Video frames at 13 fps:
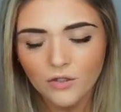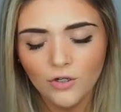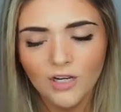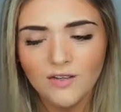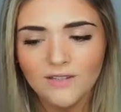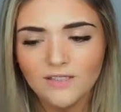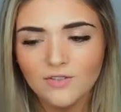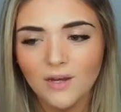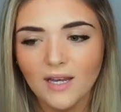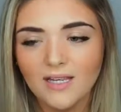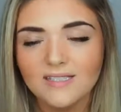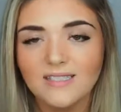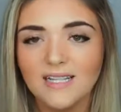cravings
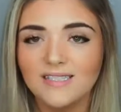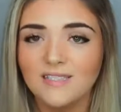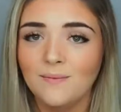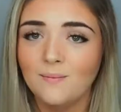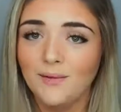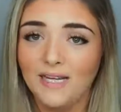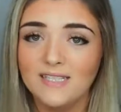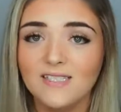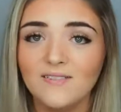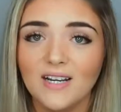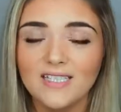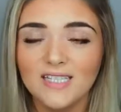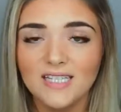wise, that's the best
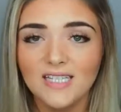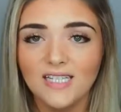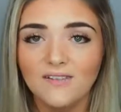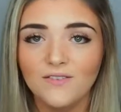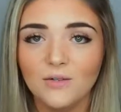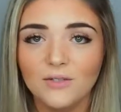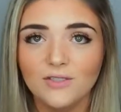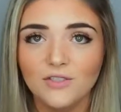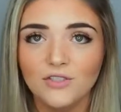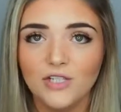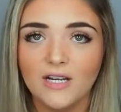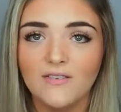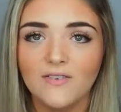advice I can give you is to
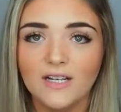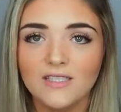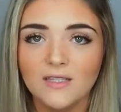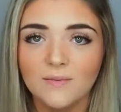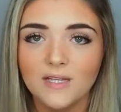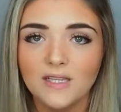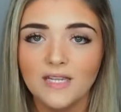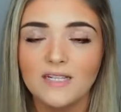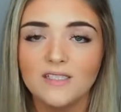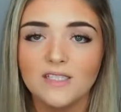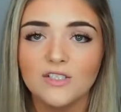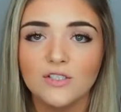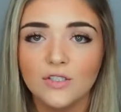try to find something that
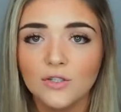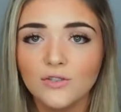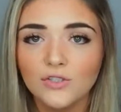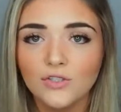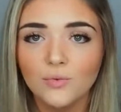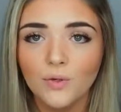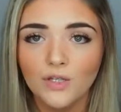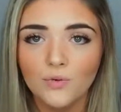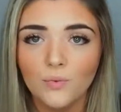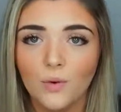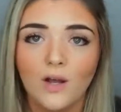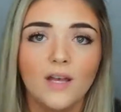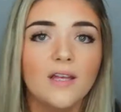is as close to what
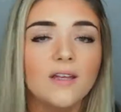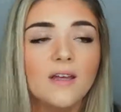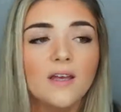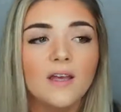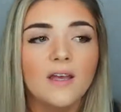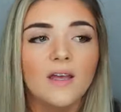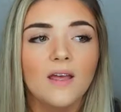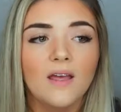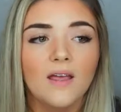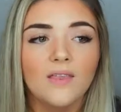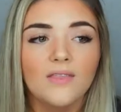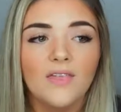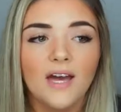you want
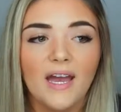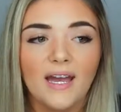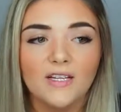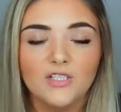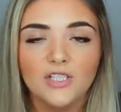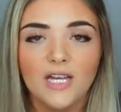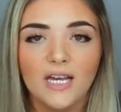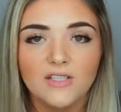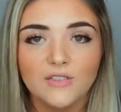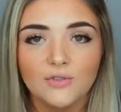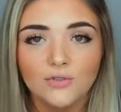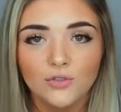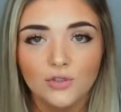that actually has
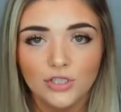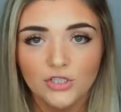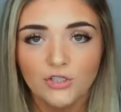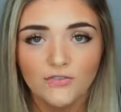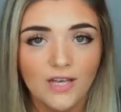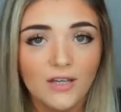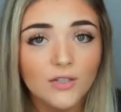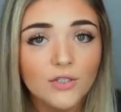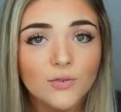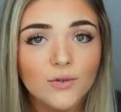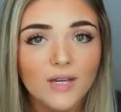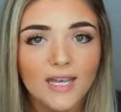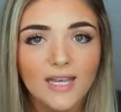nutritional
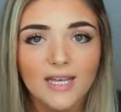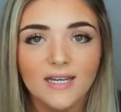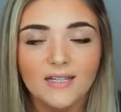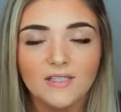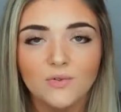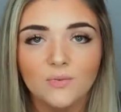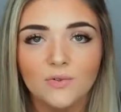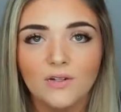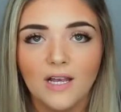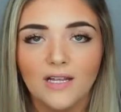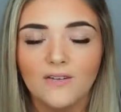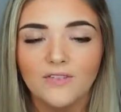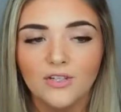value and will
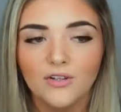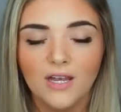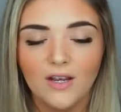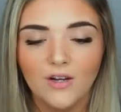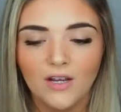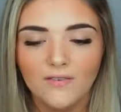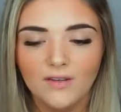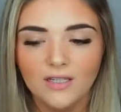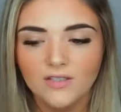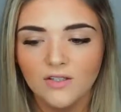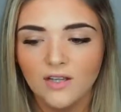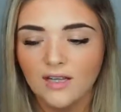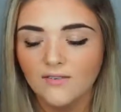kind of cure that craving.
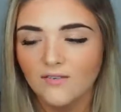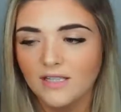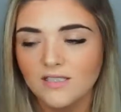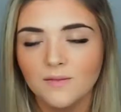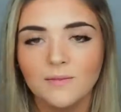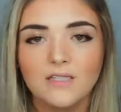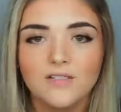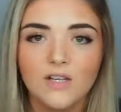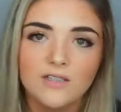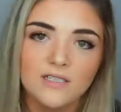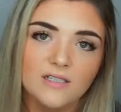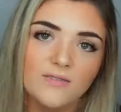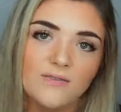So like find something
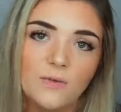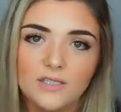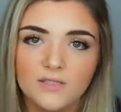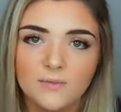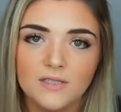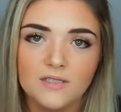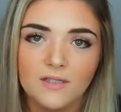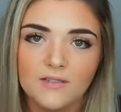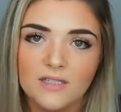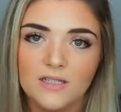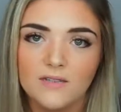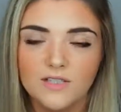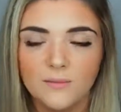salty if you want something
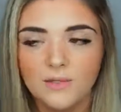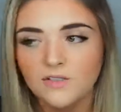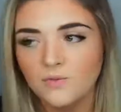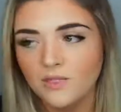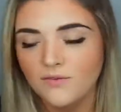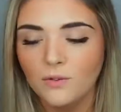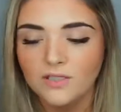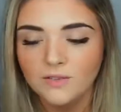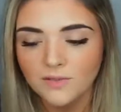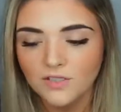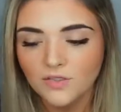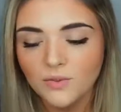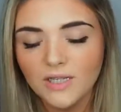salty and something sweet if you want
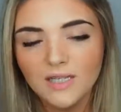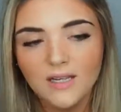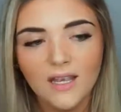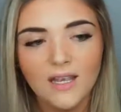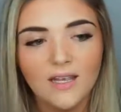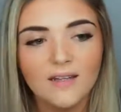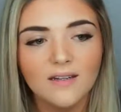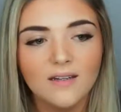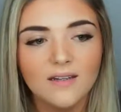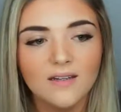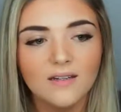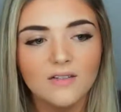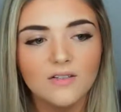something sweet and
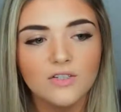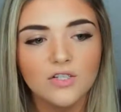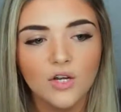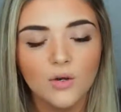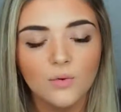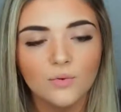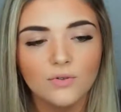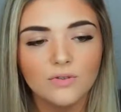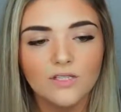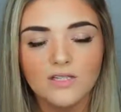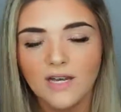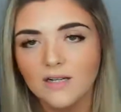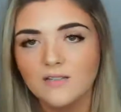don't
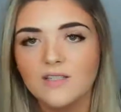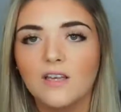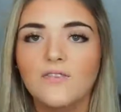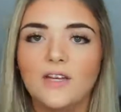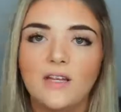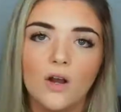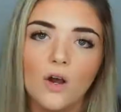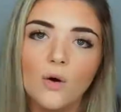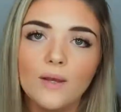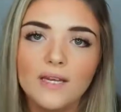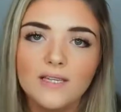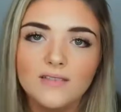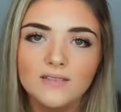deny yourself it
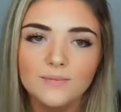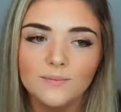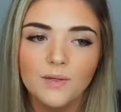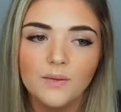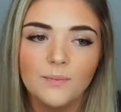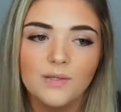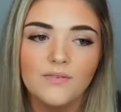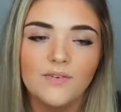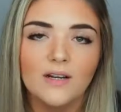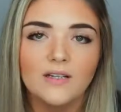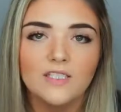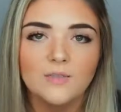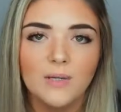always, but be
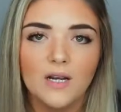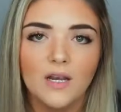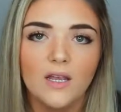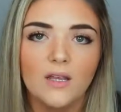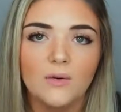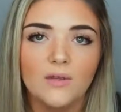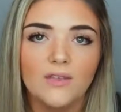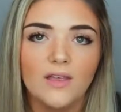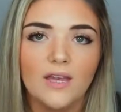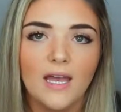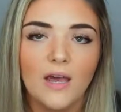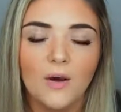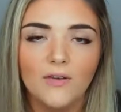very sparing with
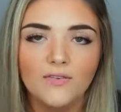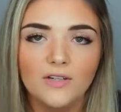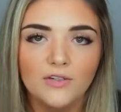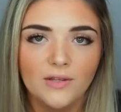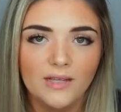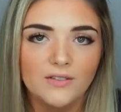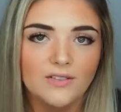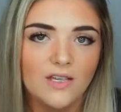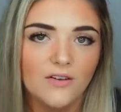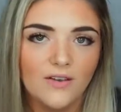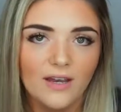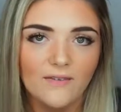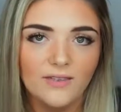like how often you let
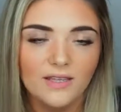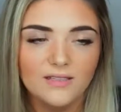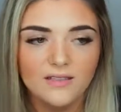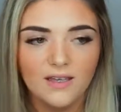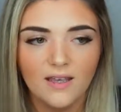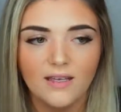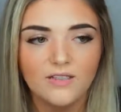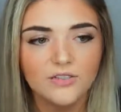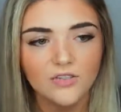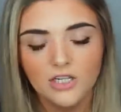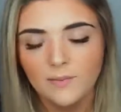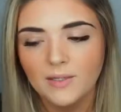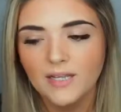yourself have things like ice
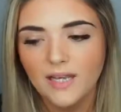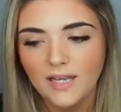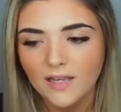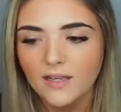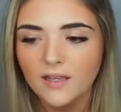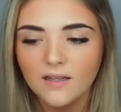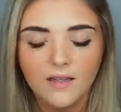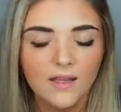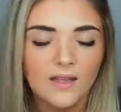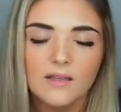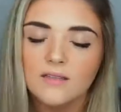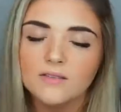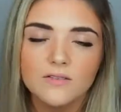cream and cake and
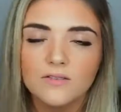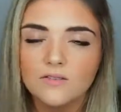like